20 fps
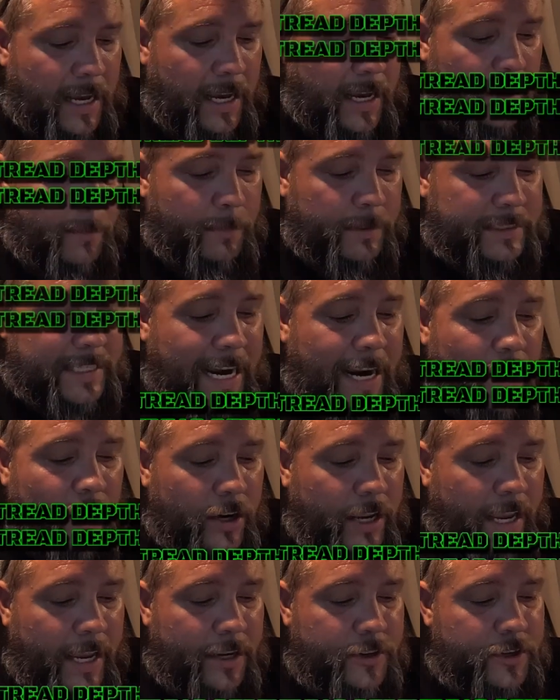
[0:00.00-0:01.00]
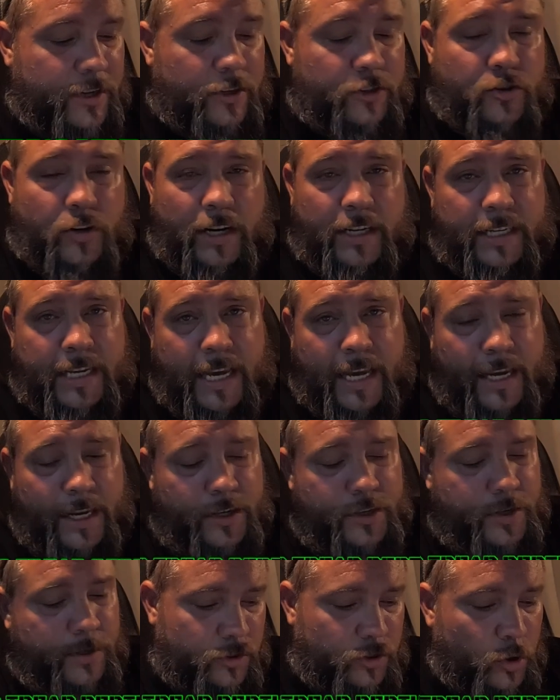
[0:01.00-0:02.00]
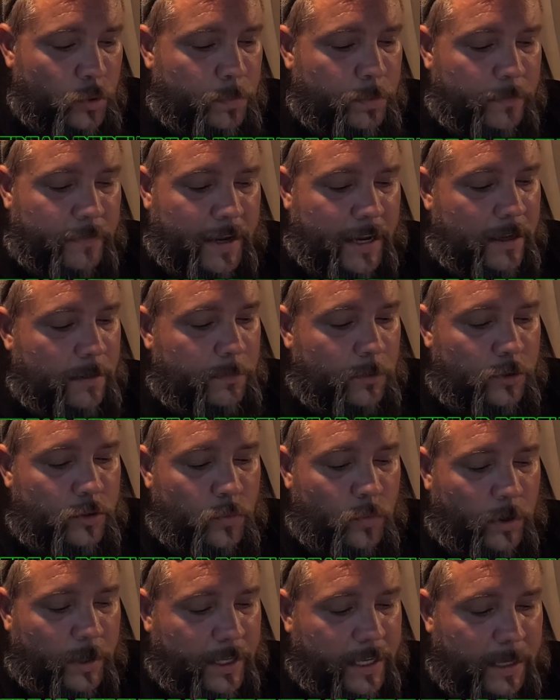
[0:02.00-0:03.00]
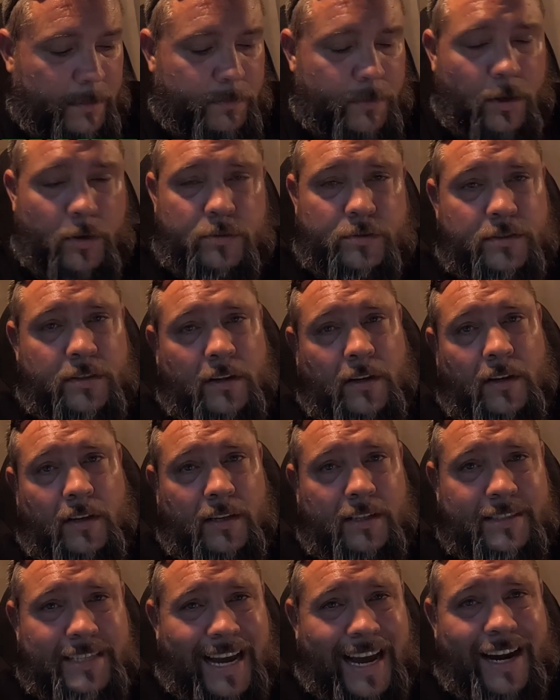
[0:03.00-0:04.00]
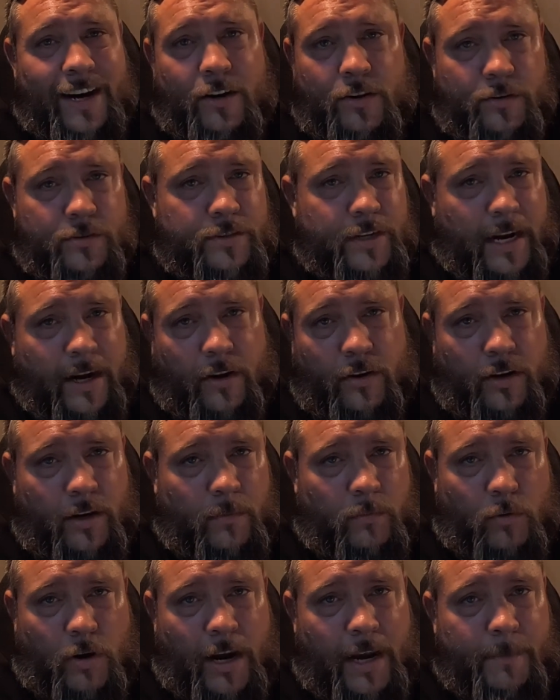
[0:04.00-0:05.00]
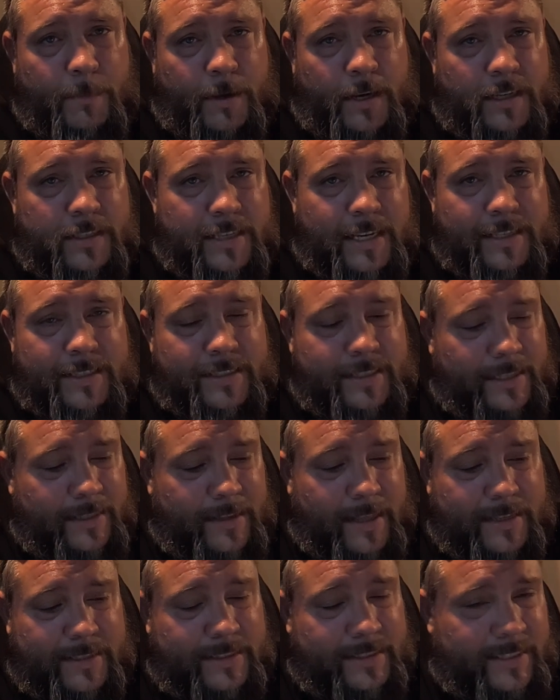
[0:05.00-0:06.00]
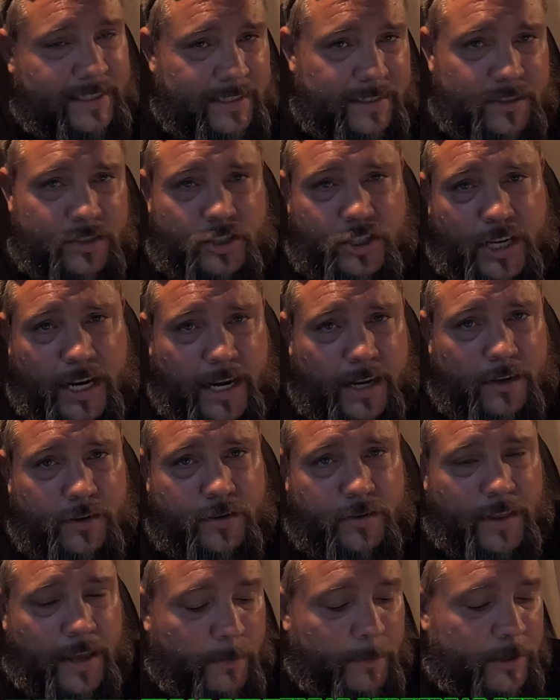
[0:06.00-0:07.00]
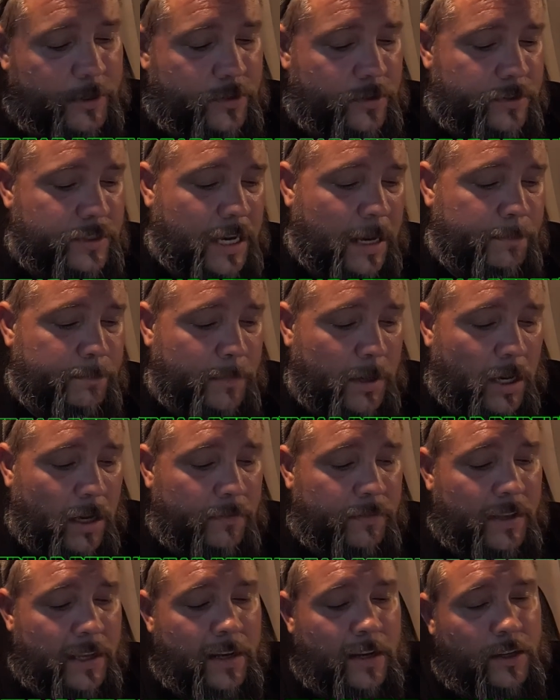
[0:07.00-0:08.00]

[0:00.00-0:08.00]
A tire gauge and a tread gauge, super valuable. You want to keep those tires aired up right, because as the seasons change, you got to make sure to top them off.